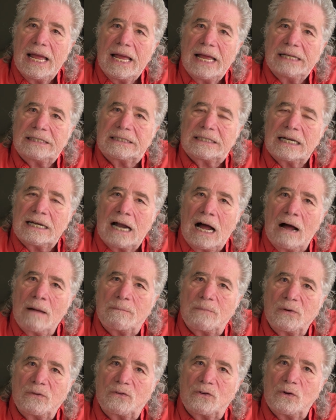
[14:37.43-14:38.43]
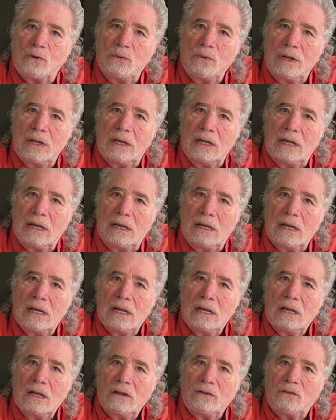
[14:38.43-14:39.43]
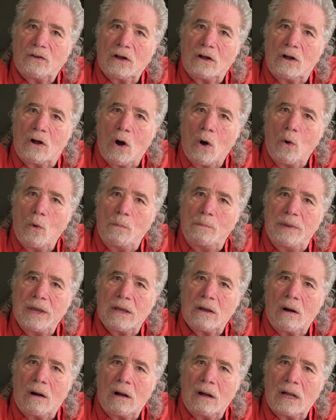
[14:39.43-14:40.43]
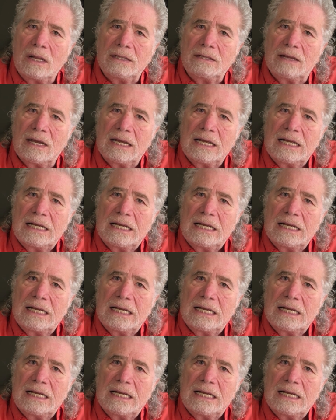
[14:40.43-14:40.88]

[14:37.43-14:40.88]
It's an opportunity to go beyond